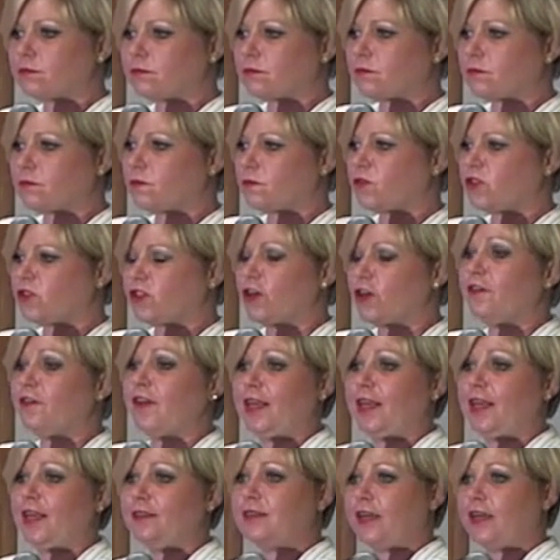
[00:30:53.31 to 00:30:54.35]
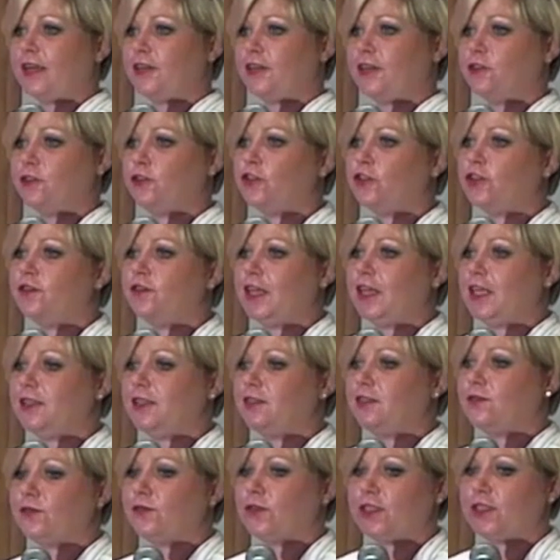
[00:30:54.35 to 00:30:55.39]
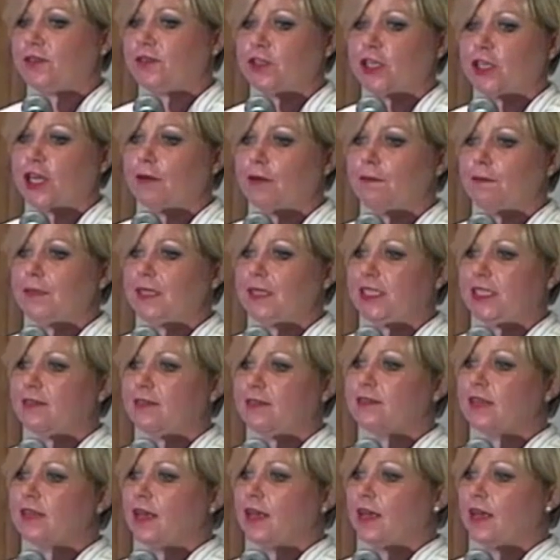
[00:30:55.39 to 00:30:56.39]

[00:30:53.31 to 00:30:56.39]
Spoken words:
surveys, aerial surveys for different companies.